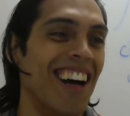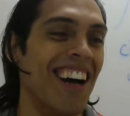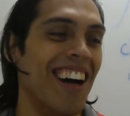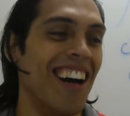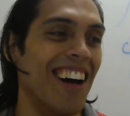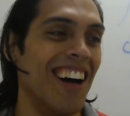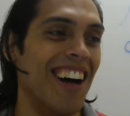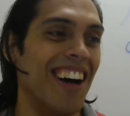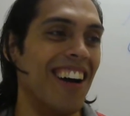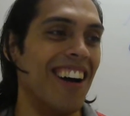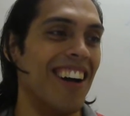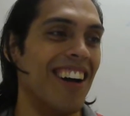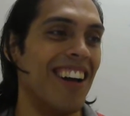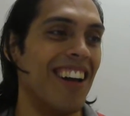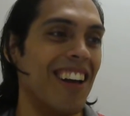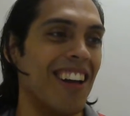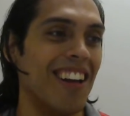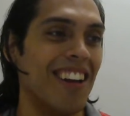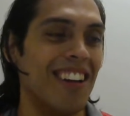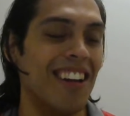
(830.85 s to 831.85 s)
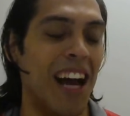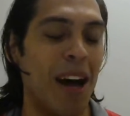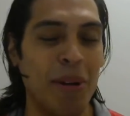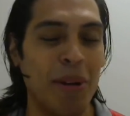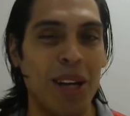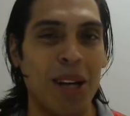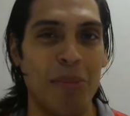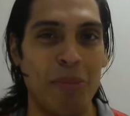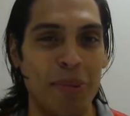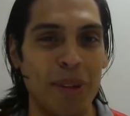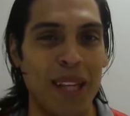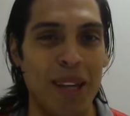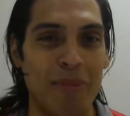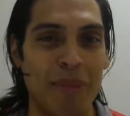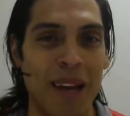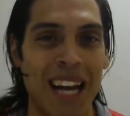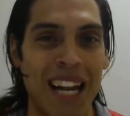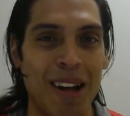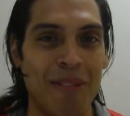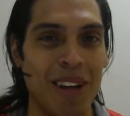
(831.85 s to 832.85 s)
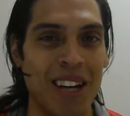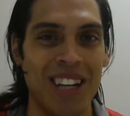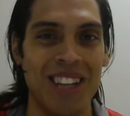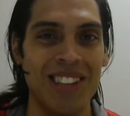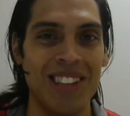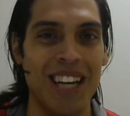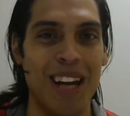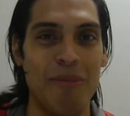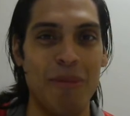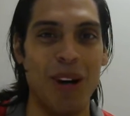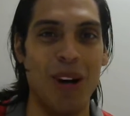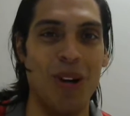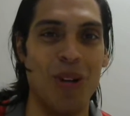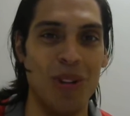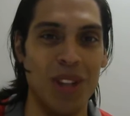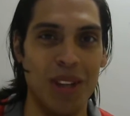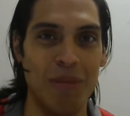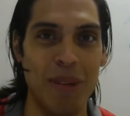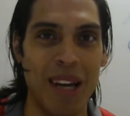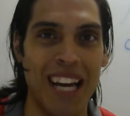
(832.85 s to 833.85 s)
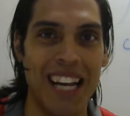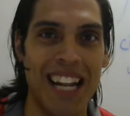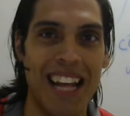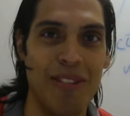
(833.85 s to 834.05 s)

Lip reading: Uh, I'm a complete man. I'm not going to say I'm a holy man.